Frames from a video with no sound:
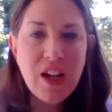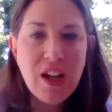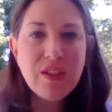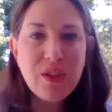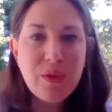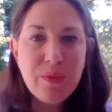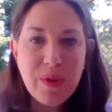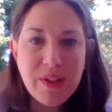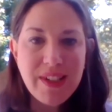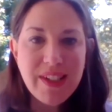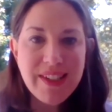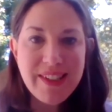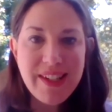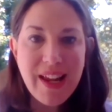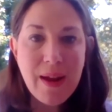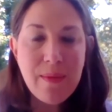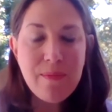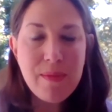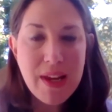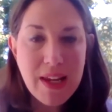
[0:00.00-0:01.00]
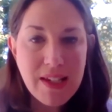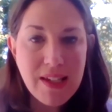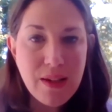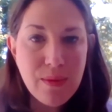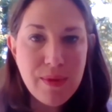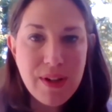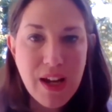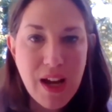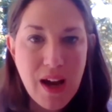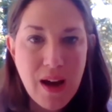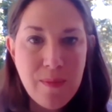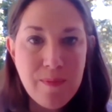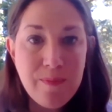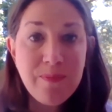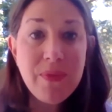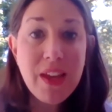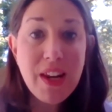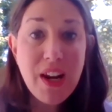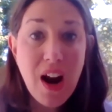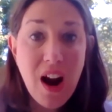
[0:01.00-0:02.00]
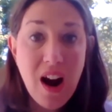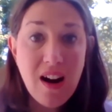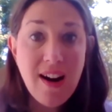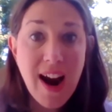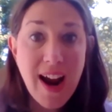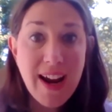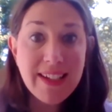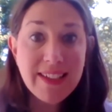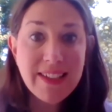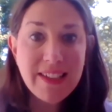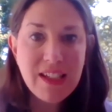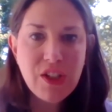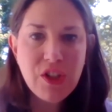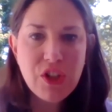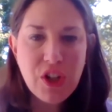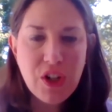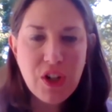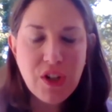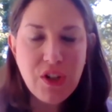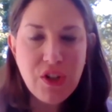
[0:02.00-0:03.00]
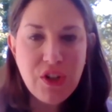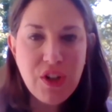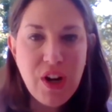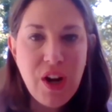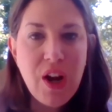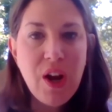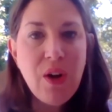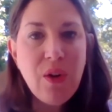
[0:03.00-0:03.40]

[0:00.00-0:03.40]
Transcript: So what does that mean to become an RIC church?